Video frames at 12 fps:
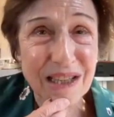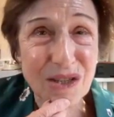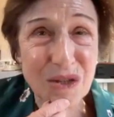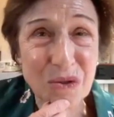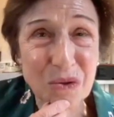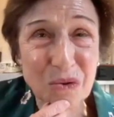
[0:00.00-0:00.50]

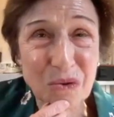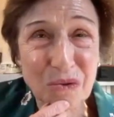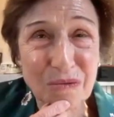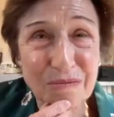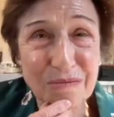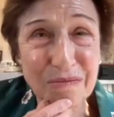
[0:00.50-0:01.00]
to
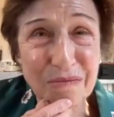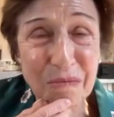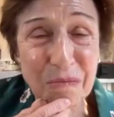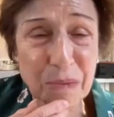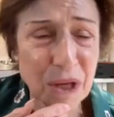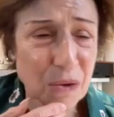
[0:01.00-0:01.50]

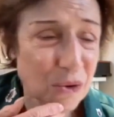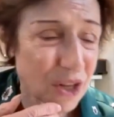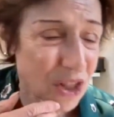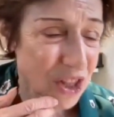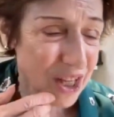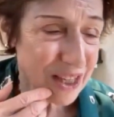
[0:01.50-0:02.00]
be
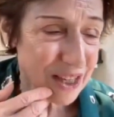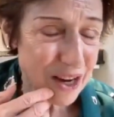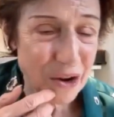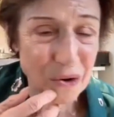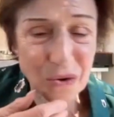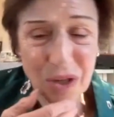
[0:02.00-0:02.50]
with it,
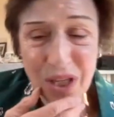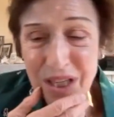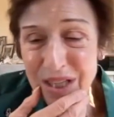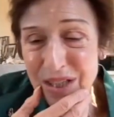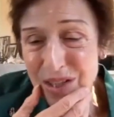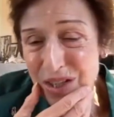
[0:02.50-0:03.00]
own
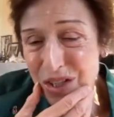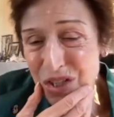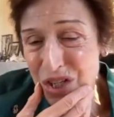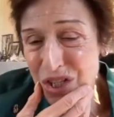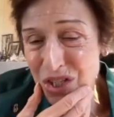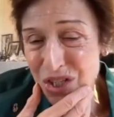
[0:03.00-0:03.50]
it,
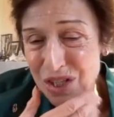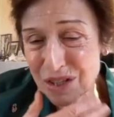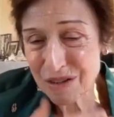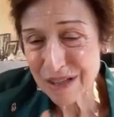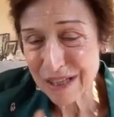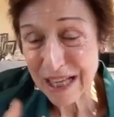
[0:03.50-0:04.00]
just
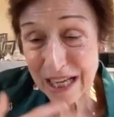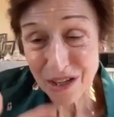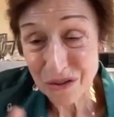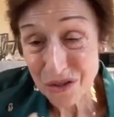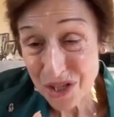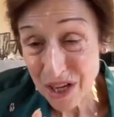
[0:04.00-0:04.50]
let
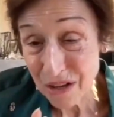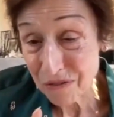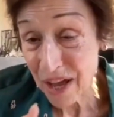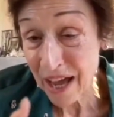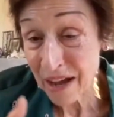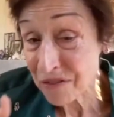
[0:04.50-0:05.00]

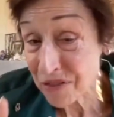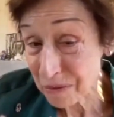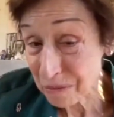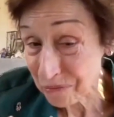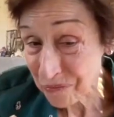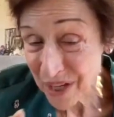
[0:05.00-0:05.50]
yourself have
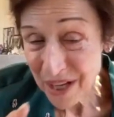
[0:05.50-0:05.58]
them.